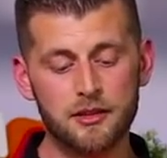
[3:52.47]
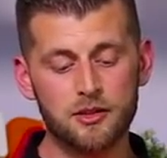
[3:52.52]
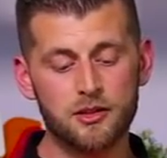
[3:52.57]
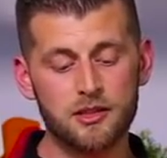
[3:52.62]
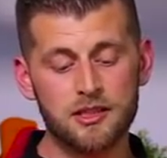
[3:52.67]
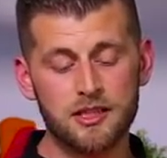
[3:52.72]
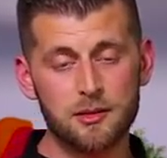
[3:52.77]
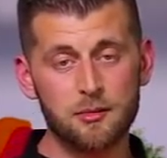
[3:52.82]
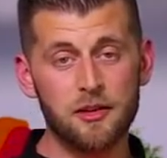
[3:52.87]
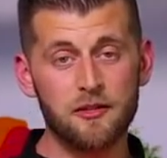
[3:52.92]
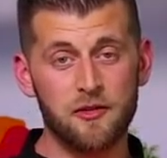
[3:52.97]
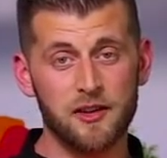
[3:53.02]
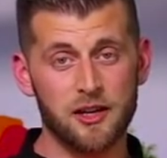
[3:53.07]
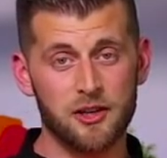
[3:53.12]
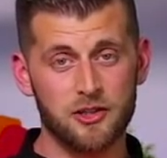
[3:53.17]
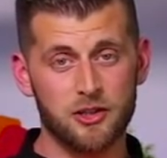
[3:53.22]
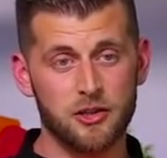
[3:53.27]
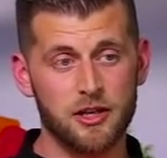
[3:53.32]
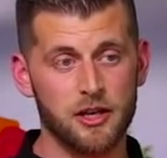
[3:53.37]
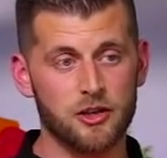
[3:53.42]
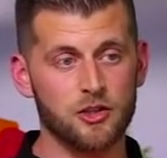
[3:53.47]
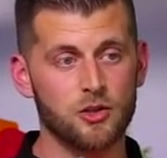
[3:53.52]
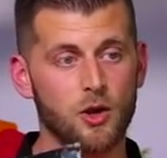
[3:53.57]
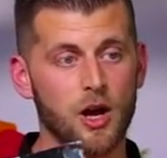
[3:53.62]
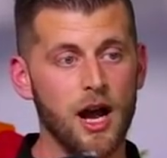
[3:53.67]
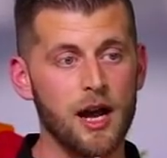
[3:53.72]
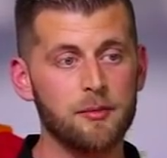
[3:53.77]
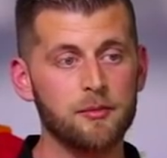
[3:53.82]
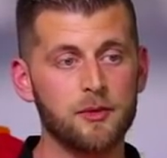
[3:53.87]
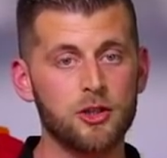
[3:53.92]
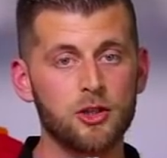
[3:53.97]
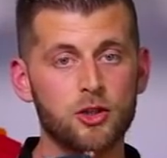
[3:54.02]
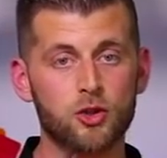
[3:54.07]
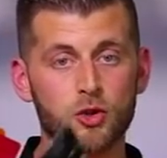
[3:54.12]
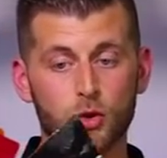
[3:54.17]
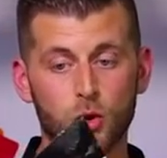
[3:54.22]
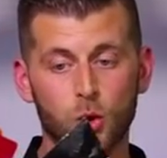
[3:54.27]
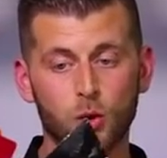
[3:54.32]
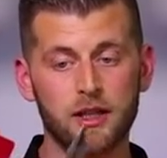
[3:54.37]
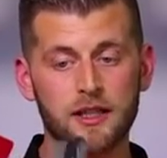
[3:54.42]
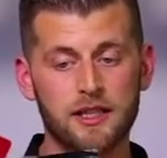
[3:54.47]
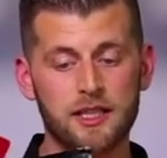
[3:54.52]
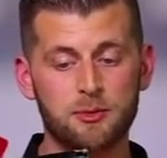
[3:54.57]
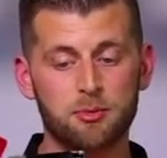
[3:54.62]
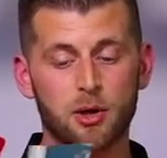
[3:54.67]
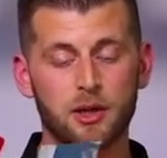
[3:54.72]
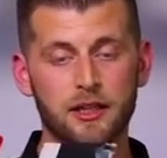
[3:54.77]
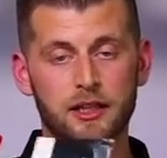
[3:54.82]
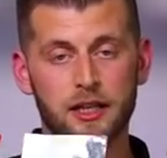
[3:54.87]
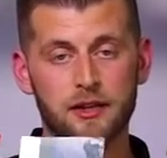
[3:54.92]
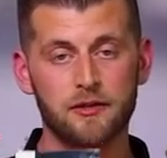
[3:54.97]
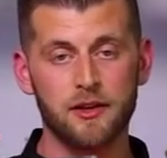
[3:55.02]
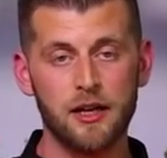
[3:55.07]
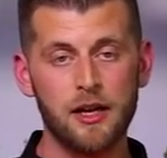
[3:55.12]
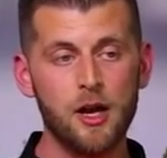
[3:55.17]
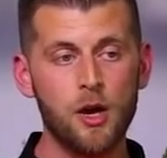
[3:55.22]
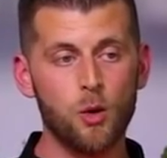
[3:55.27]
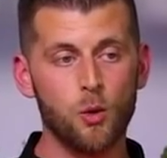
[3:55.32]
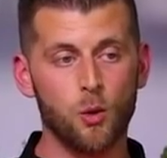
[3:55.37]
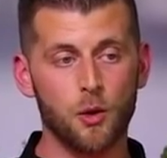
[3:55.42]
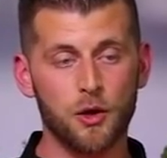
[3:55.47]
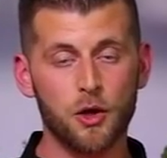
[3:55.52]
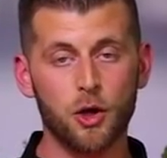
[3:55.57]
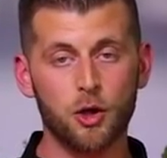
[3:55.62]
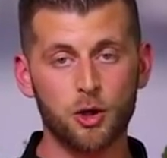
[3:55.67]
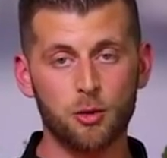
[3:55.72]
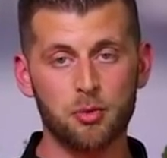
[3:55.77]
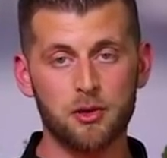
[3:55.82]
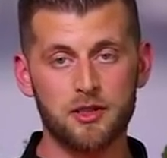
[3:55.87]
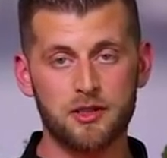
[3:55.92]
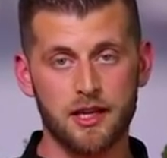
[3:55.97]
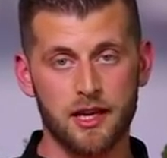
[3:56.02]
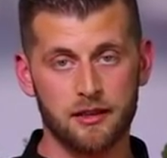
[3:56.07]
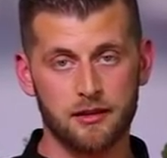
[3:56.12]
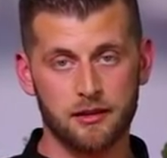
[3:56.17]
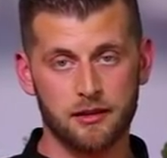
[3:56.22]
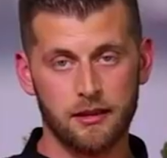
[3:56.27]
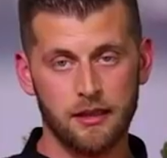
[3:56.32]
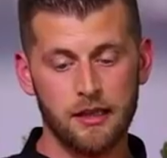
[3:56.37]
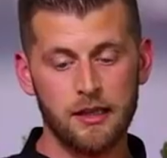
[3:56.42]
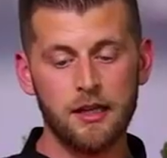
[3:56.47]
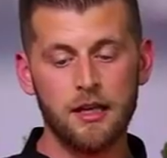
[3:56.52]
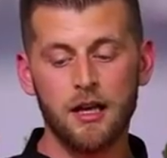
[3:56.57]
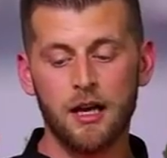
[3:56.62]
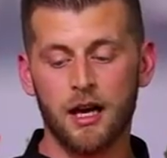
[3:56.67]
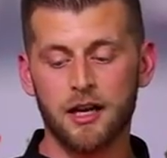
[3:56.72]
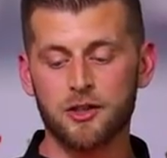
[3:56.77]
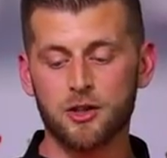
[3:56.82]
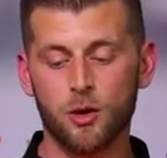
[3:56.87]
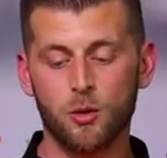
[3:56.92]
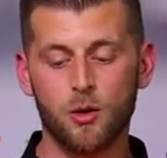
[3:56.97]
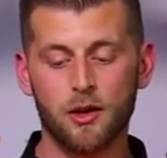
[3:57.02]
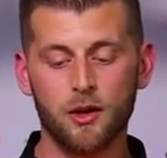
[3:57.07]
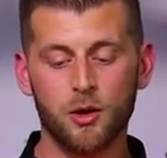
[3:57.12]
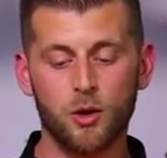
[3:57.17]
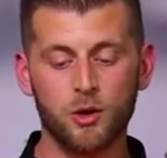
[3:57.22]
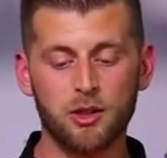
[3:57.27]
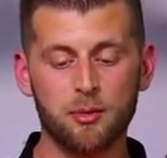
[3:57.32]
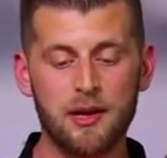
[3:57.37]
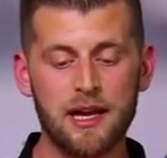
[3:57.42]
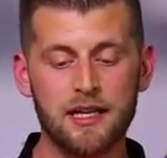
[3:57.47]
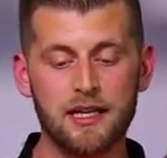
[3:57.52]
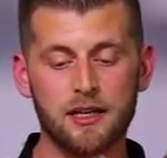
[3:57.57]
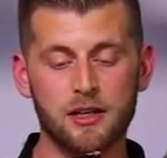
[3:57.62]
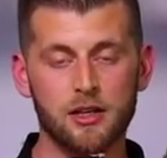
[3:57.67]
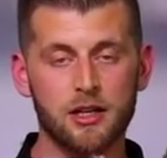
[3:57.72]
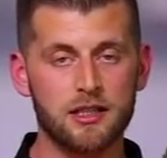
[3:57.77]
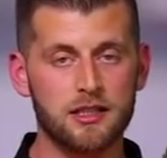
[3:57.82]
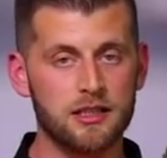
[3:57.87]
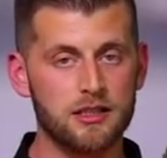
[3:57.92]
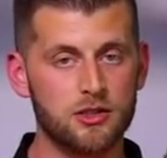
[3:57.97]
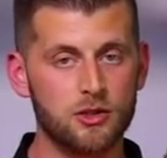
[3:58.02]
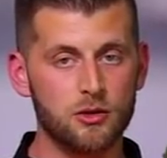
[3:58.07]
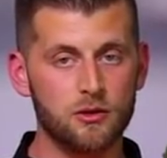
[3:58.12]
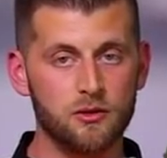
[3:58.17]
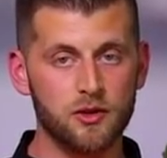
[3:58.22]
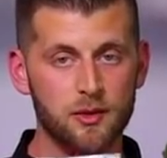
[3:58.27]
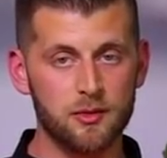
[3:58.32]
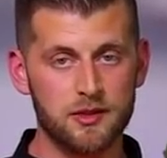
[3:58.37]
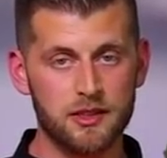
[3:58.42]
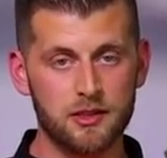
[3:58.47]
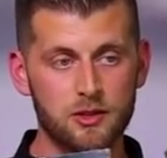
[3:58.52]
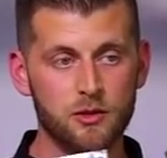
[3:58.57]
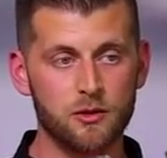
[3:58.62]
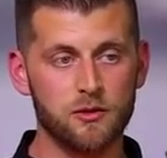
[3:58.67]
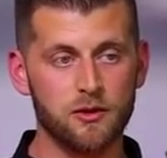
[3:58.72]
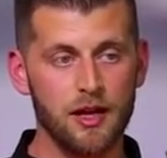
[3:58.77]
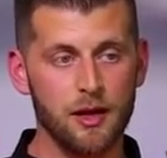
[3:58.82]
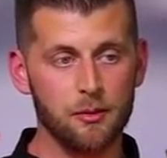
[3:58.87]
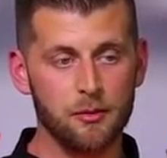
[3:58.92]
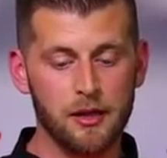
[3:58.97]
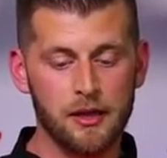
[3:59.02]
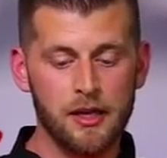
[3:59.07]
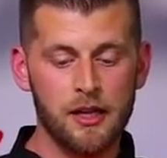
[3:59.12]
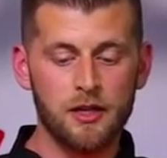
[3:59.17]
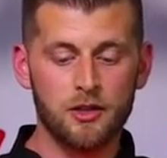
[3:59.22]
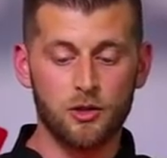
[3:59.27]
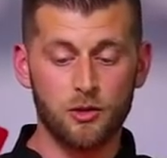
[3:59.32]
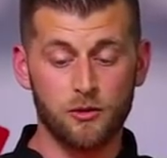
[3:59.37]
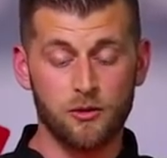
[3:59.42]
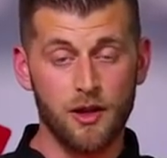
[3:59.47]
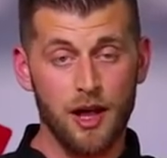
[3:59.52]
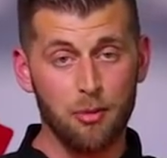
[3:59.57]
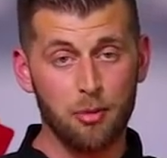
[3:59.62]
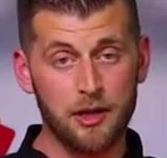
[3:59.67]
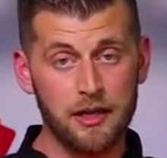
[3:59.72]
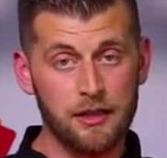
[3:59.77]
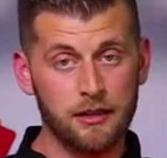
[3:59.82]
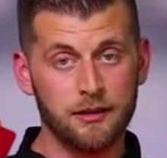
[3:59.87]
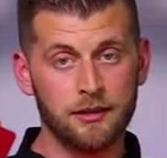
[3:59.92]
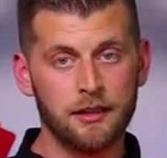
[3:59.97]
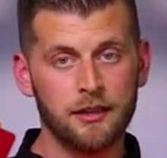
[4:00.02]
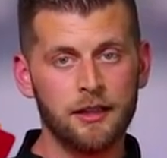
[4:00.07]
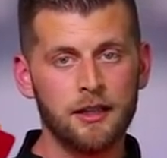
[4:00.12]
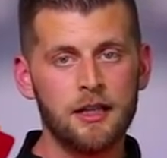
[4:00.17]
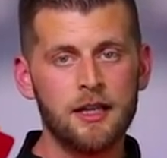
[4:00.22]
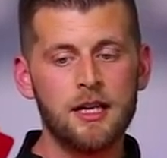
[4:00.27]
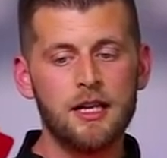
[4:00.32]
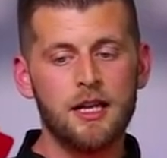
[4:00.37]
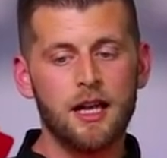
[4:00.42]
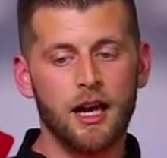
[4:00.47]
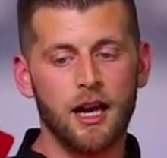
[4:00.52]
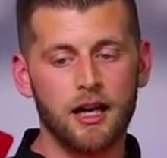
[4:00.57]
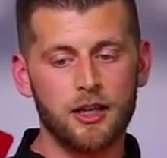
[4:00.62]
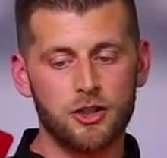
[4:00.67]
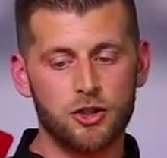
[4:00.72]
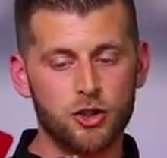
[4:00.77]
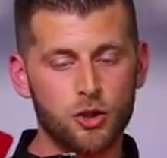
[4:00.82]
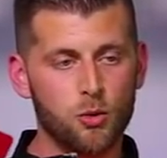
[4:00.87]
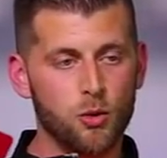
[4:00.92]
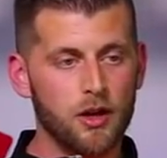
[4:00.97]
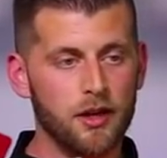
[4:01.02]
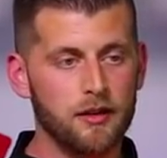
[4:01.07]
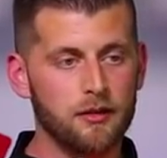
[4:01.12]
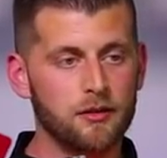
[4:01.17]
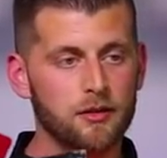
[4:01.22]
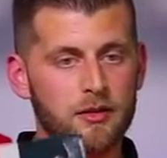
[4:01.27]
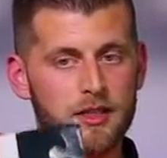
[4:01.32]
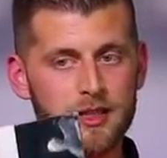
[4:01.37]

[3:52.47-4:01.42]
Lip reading: you can see my fingers are here, so I'm controlling this putty knife 100%. I don't want to hold it back here because it's too flimsy and too floppy. I do want